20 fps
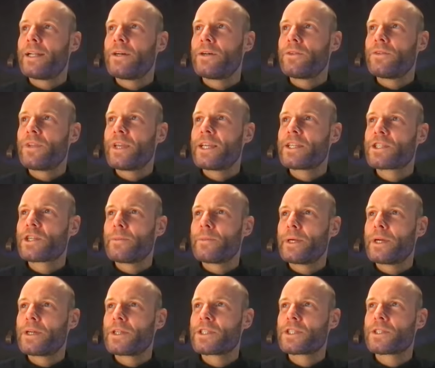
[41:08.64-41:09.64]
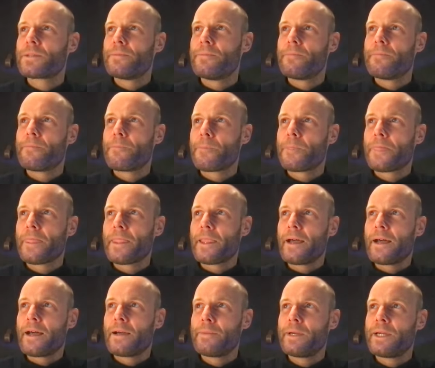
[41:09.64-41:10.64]
I don't think so because
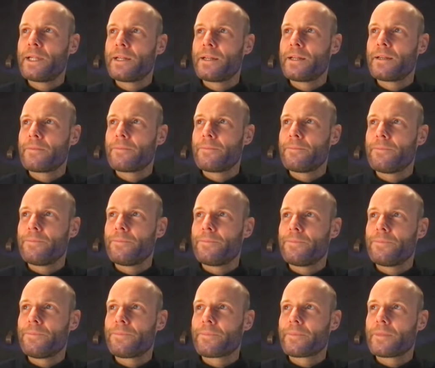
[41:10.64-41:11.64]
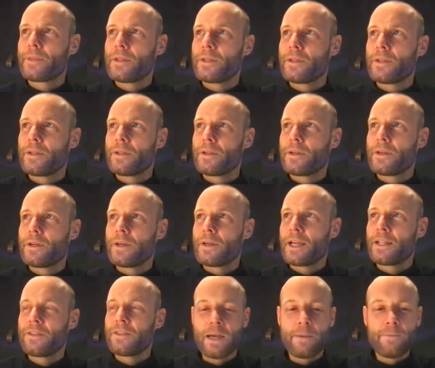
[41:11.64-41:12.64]
I mean,
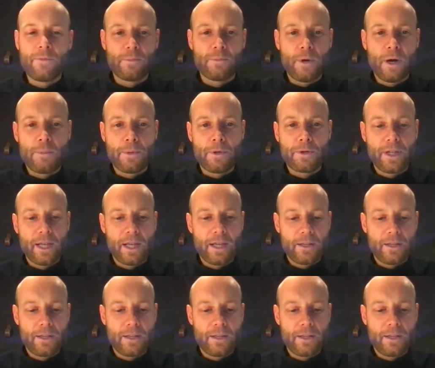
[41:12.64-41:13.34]
at Time to Momo,